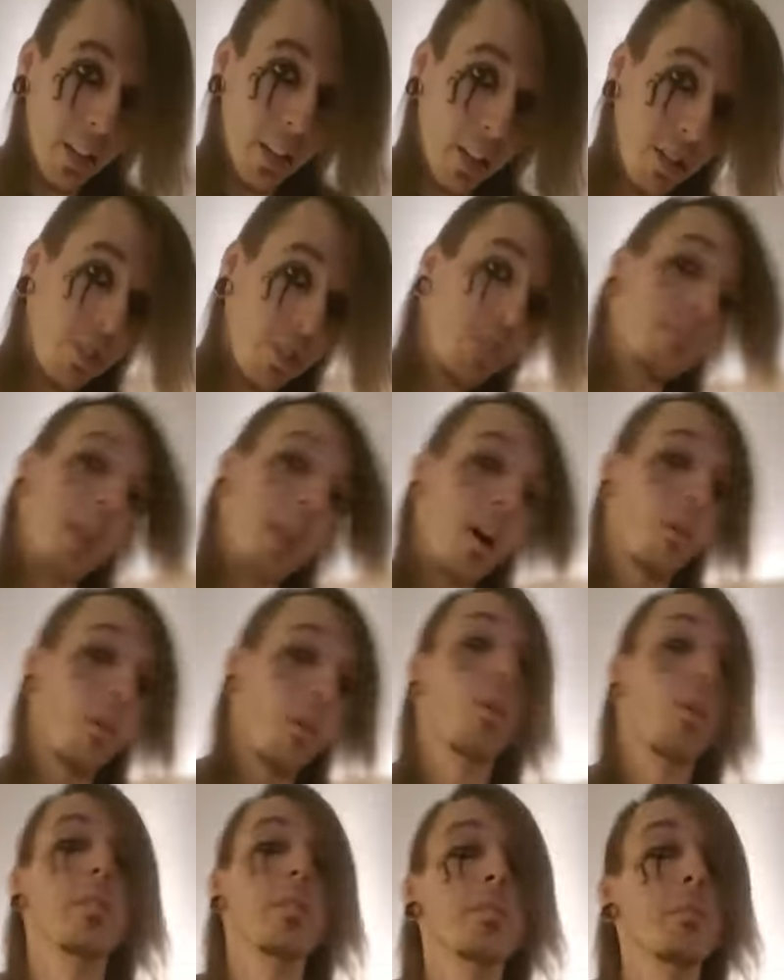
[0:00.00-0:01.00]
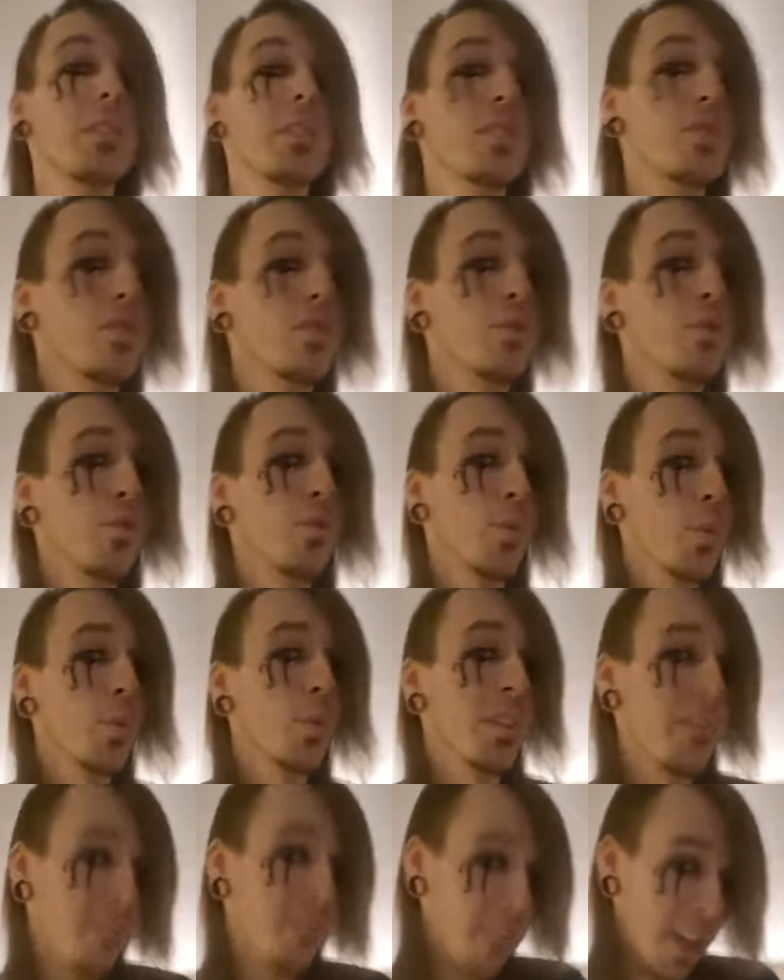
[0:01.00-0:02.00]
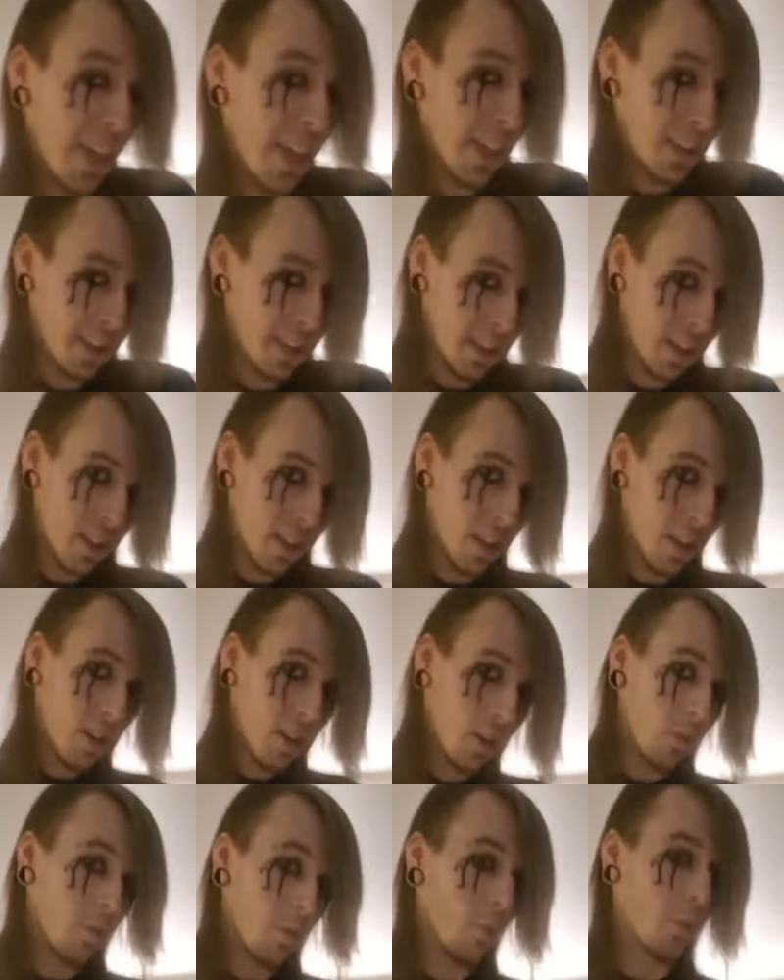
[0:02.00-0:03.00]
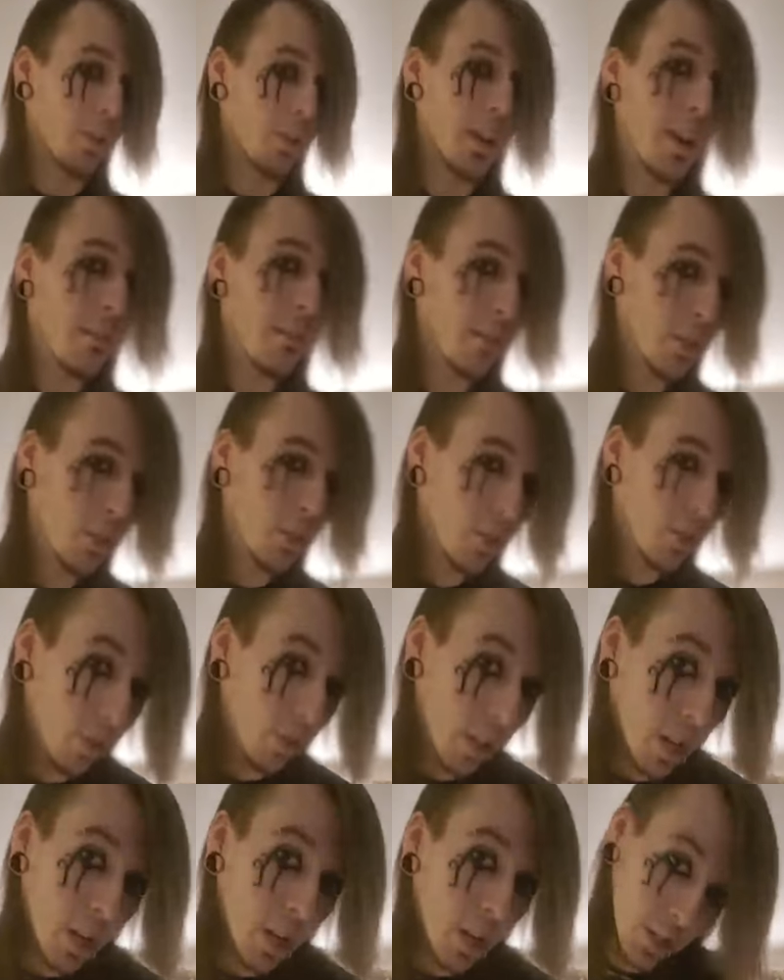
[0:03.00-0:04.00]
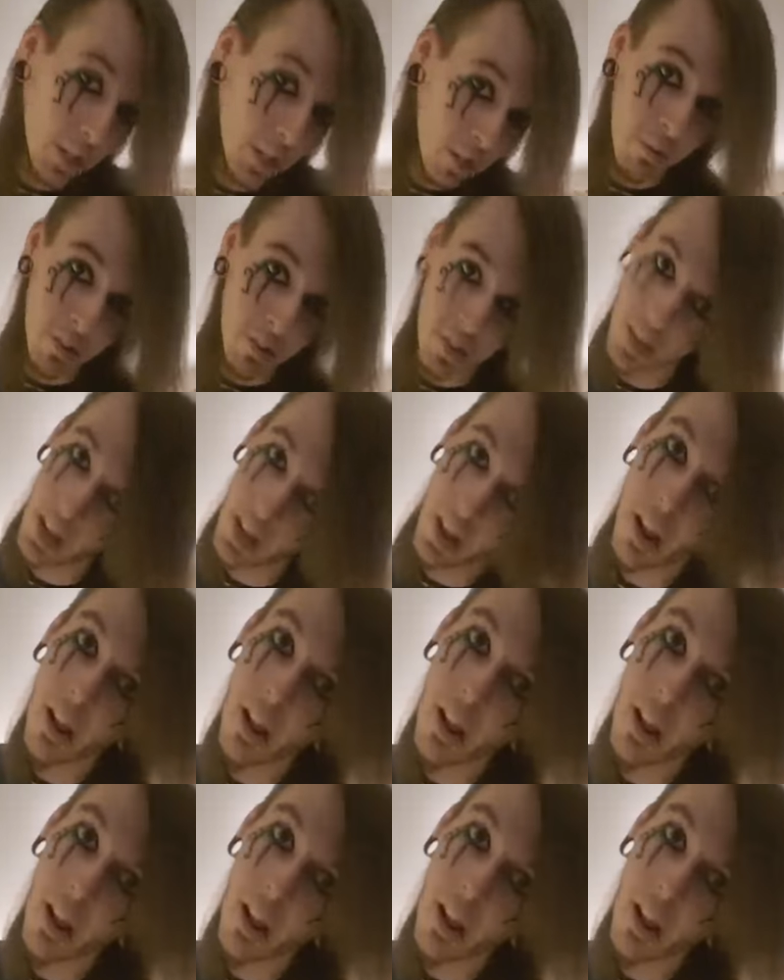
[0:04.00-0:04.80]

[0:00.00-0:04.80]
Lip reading: Your smile will always be truly fake or never truly 100%.